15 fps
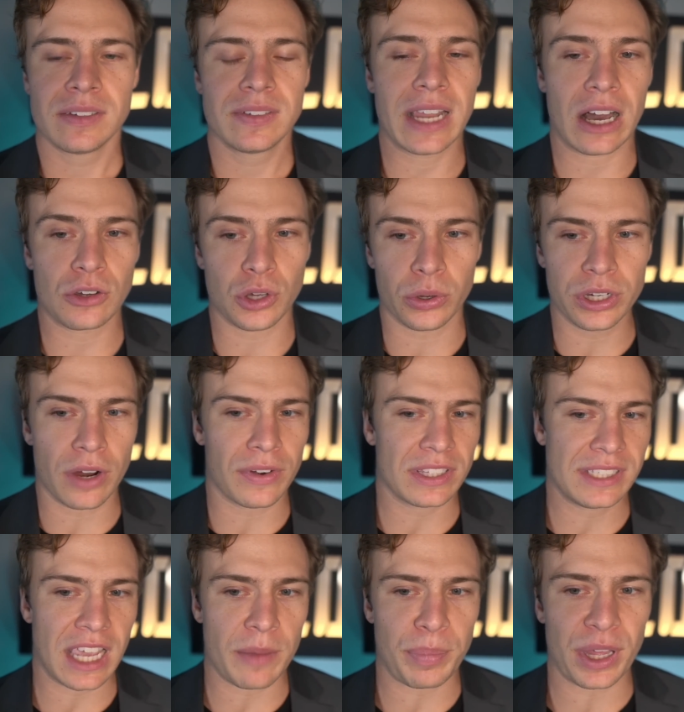Now, going over to
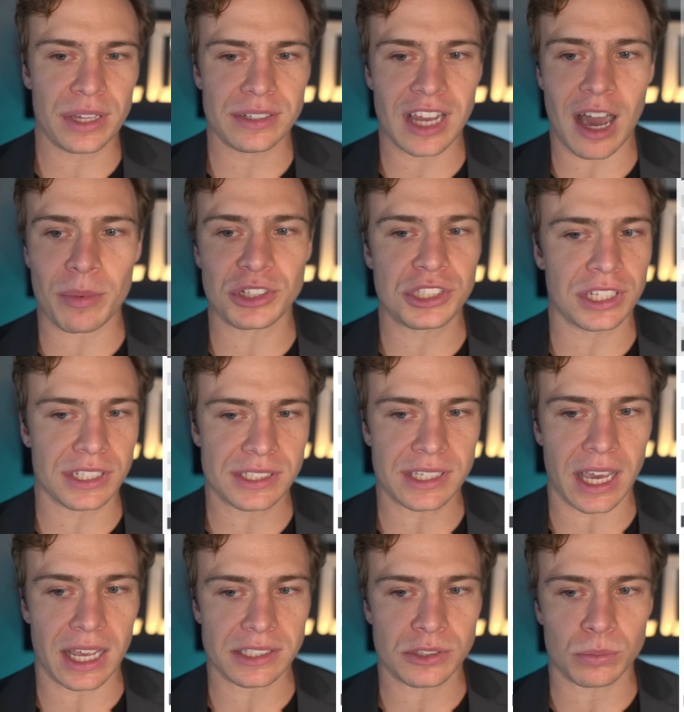Tampa, not much to
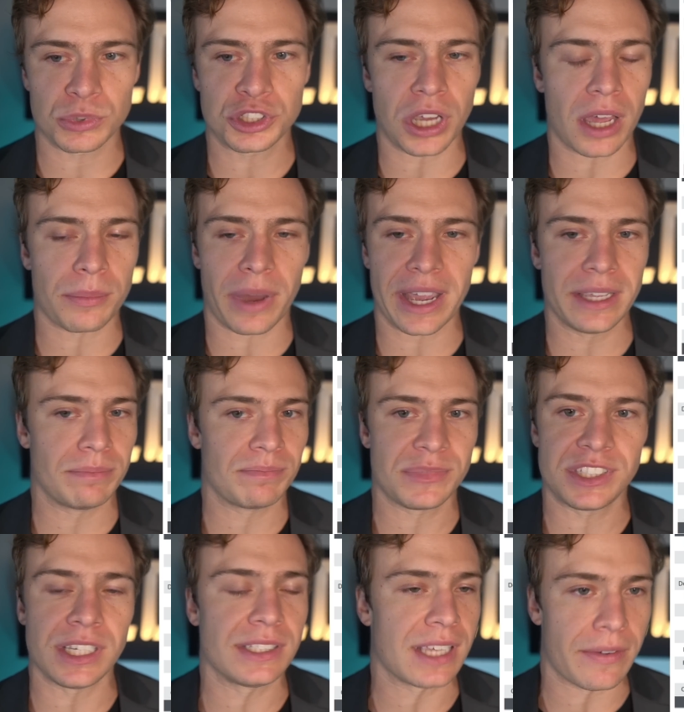discuss. Rachaad White
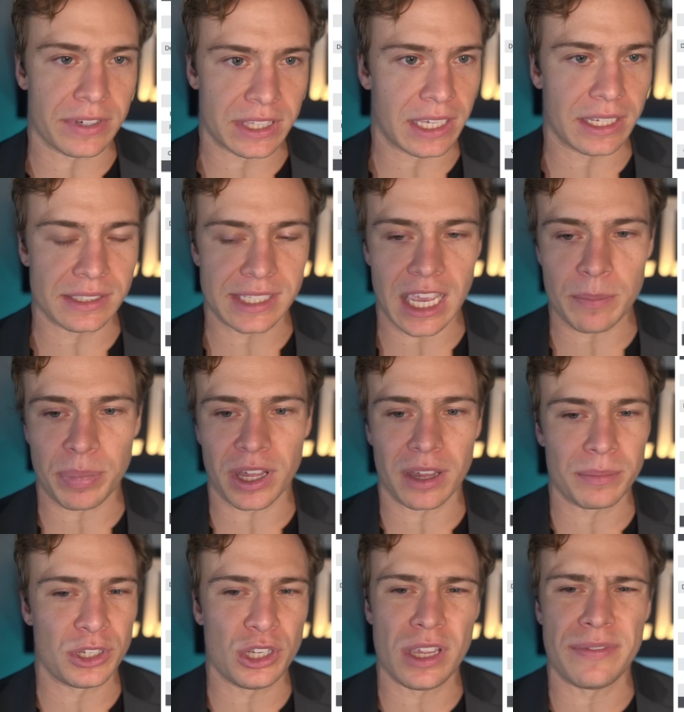sees everything in Tampa. I
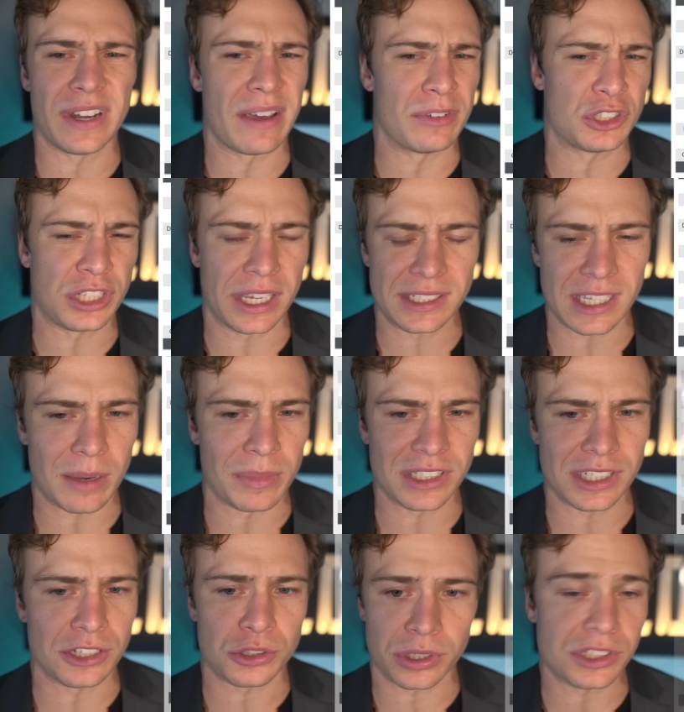mean, you even have a Chase
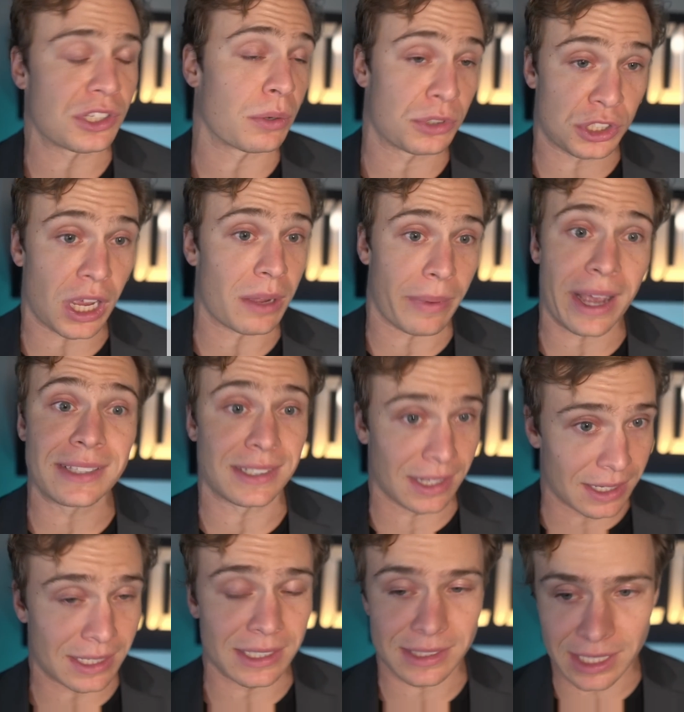Edmonds injury, so Rachaad White's
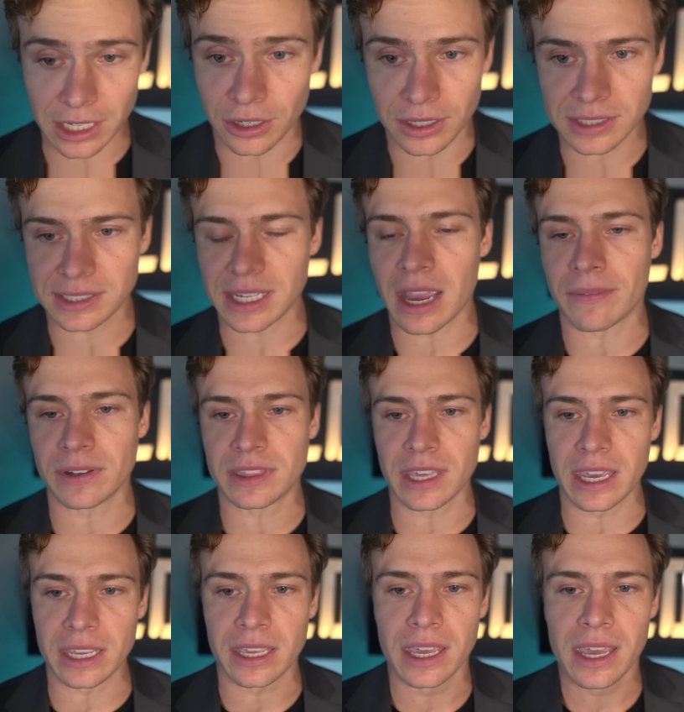going to continue to see
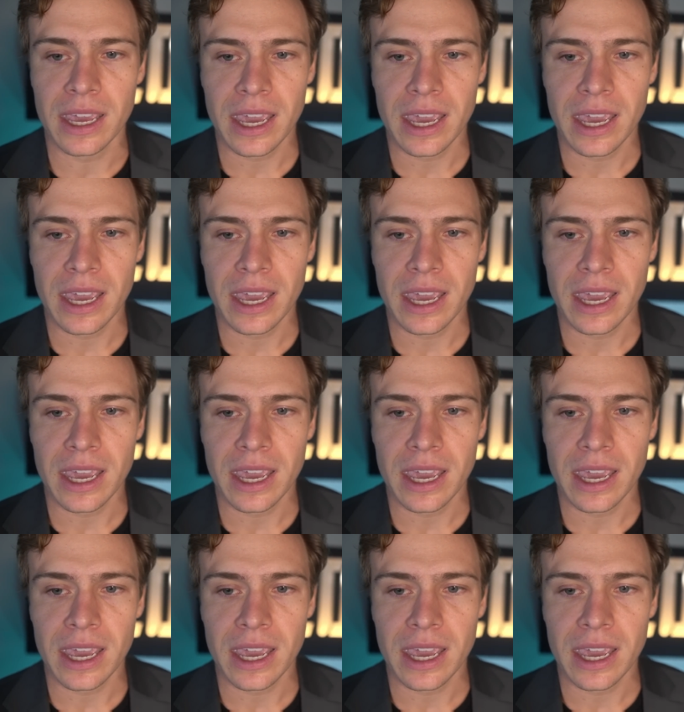everything.